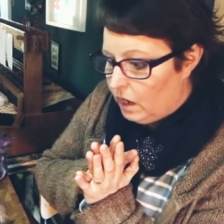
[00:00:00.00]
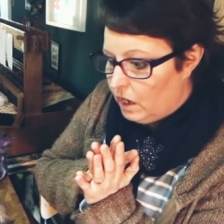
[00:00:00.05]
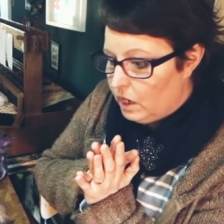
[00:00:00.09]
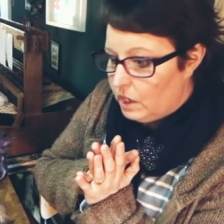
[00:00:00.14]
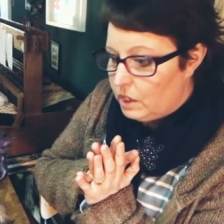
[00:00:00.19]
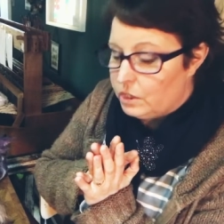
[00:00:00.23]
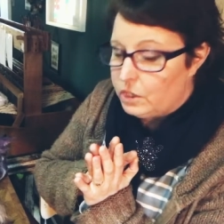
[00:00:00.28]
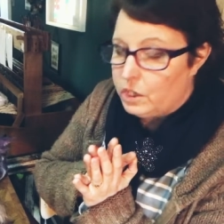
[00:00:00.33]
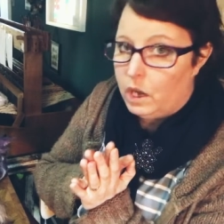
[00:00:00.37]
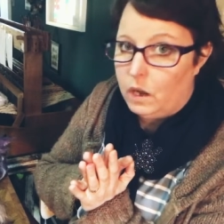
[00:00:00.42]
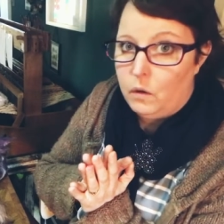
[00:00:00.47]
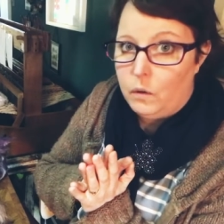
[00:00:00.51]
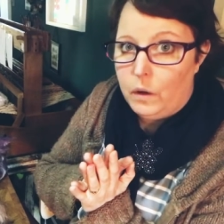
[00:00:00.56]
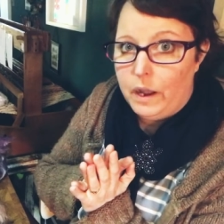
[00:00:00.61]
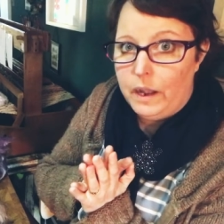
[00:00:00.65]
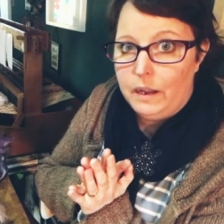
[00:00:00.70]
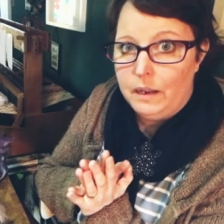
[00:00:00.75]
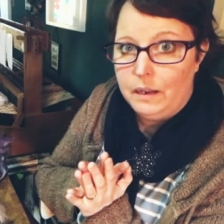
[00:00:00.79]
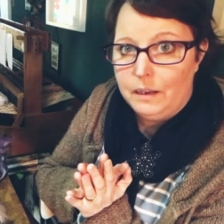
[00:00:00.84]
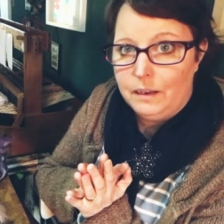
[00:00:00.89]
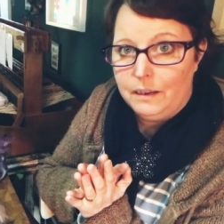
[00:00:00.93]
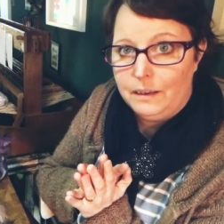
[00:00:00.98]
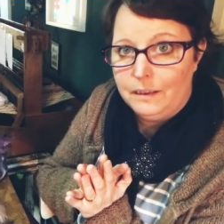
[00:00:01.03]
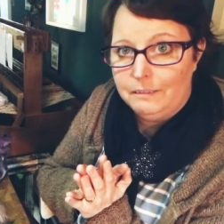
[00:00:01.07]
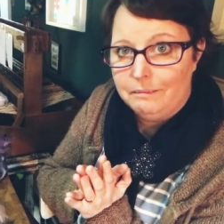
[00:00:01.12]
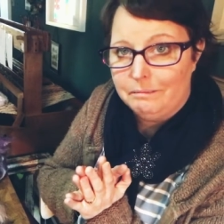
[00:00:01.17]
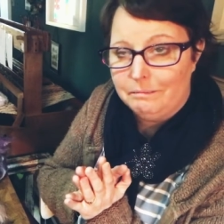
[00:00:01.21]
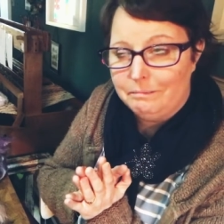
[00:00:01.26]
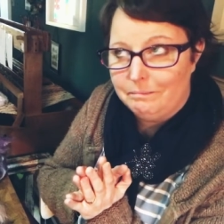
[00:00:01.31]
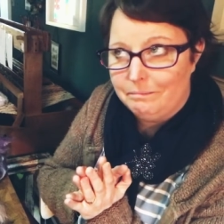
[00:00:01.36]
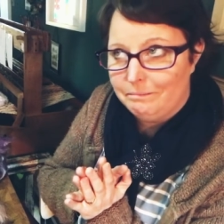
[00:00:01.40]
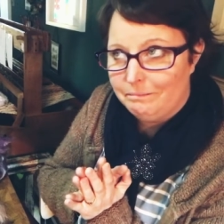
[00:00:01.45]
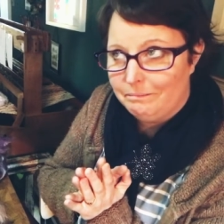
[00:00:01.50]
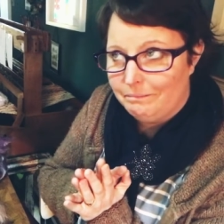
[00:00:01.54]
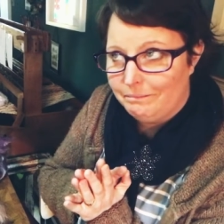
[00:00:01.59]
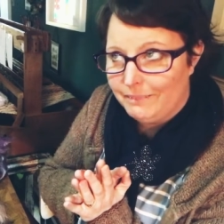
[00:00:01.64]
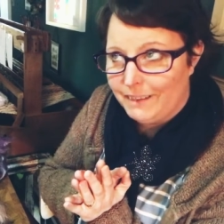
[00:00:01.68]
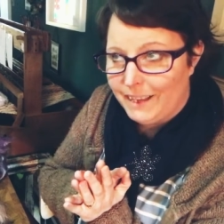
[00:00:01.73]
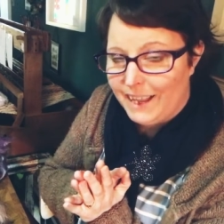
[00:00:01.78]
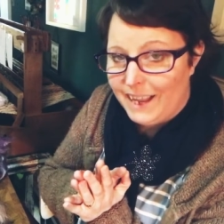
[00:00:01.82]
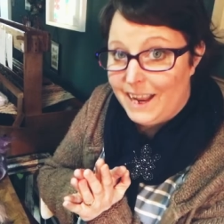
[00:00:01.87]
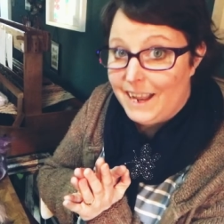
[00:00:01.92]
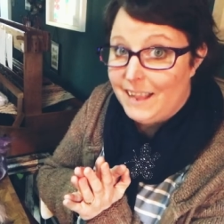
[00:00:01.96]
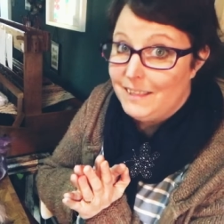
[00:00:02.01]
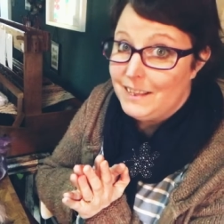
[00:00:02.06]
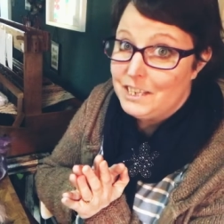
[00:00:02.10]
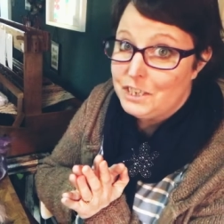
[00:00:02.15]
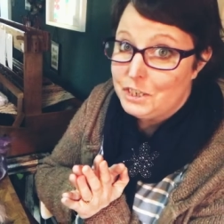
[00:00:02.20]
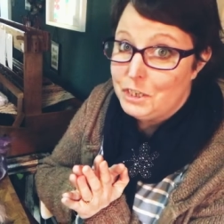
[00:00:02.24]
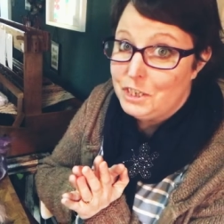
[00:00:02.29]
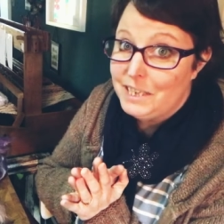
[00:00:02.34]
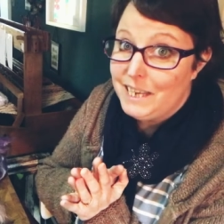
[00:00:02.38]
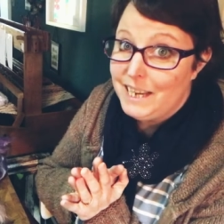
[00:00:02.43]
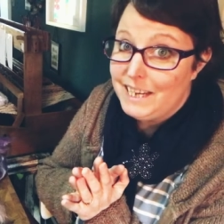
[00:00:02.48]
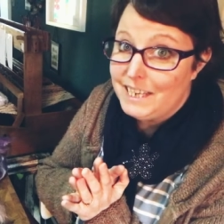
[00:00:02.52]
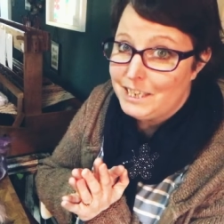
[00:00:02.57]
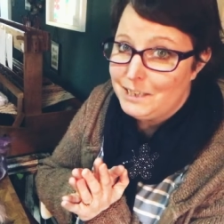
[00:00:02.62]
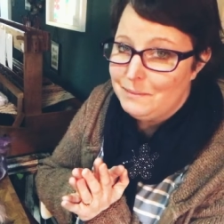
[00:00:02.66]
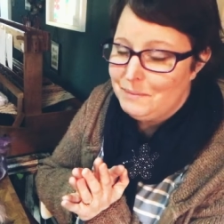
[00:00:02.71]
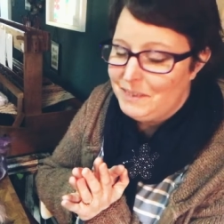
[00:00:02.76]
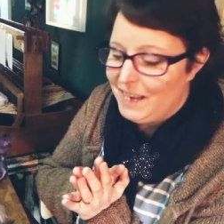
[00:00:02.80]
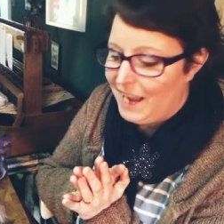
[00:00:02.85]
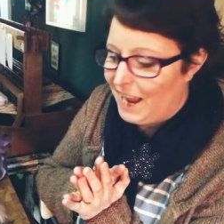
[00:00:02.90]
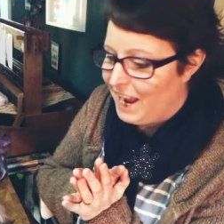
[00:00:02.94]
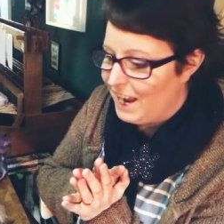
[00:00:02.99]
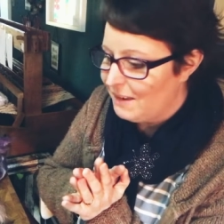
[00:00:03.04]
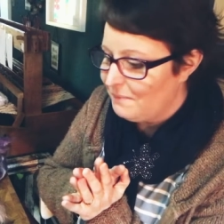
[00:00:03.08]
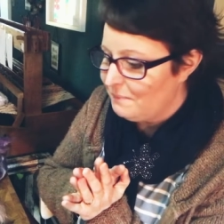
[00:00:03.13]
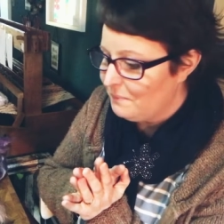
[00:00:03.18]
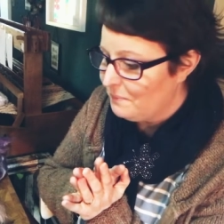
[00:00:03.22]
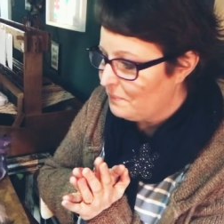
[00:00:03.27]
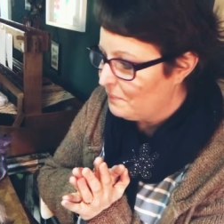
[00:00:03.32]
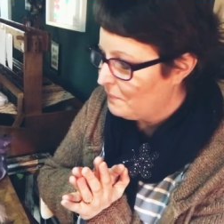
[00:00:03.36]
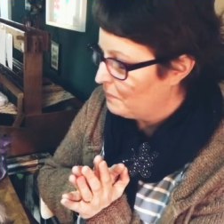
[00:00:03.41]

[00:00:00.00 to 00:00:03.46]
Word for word: so this could take some time.